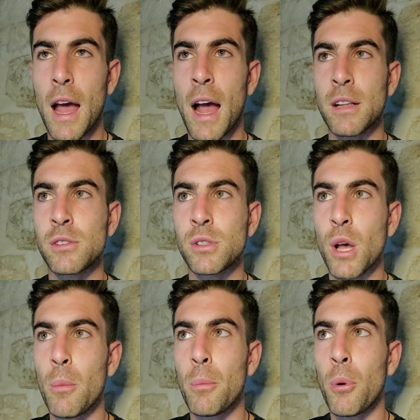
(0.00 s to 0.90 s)
at
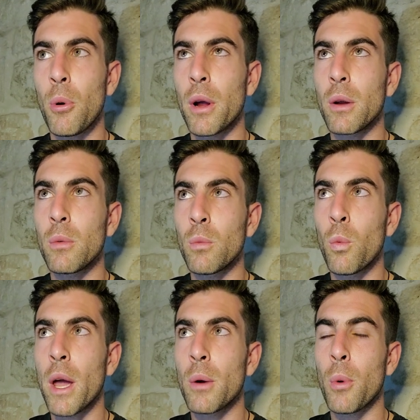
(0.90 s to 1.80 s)
some point
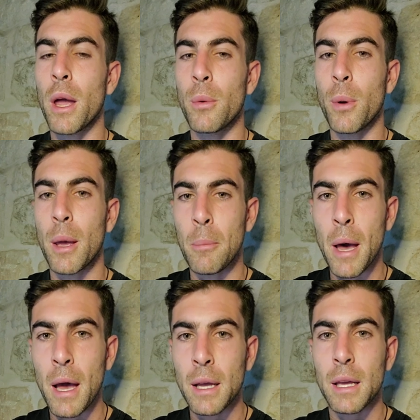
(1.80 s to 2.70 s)
way
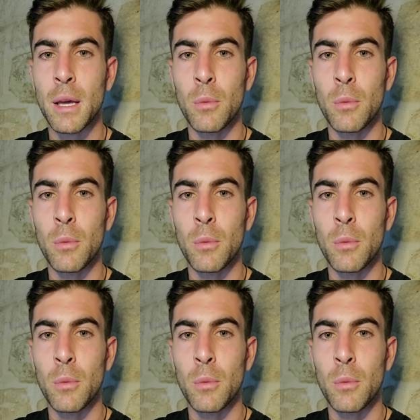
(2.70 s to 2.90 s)
back,